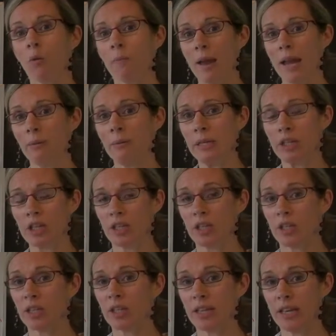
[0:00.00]
or maybe
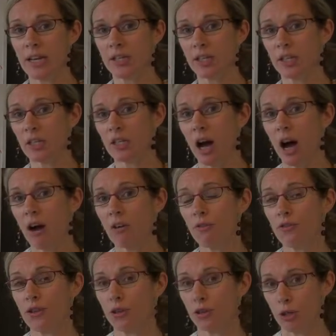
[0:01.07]
just the seed to
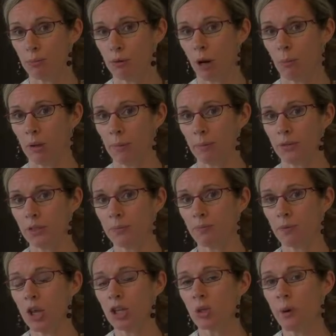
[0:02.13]
start future problems.